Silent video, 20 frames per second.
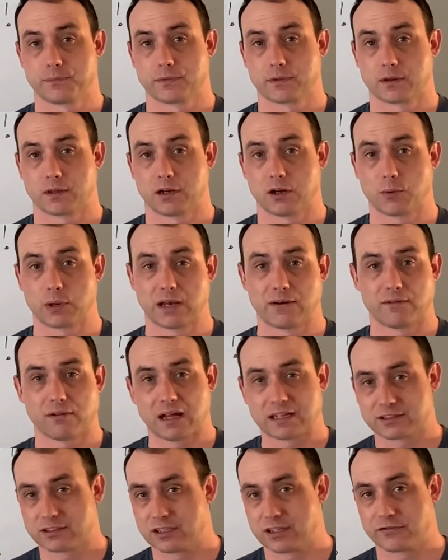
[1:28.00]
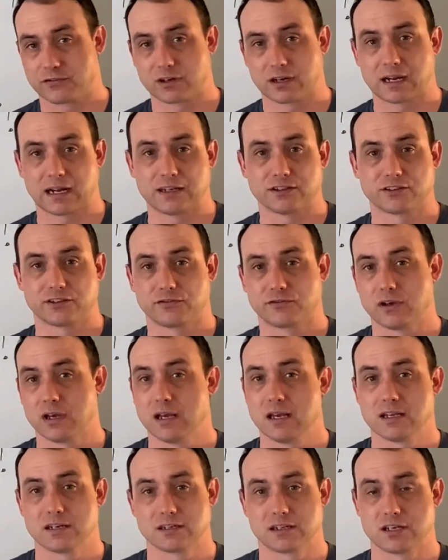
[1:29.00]
Now, we have lots of different kinds of
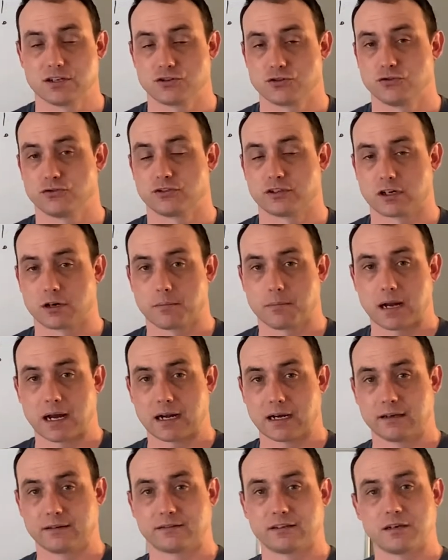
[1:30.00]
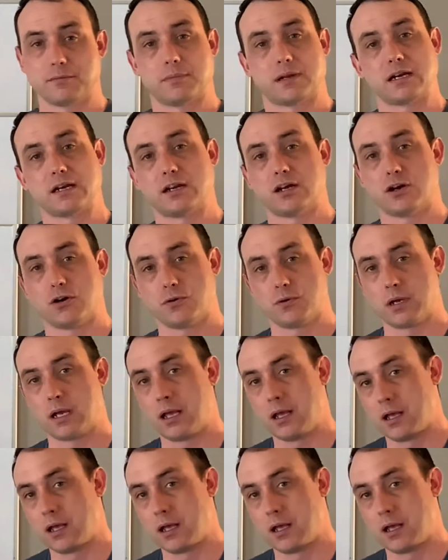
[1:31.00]
tissues in our body. Does anybody know?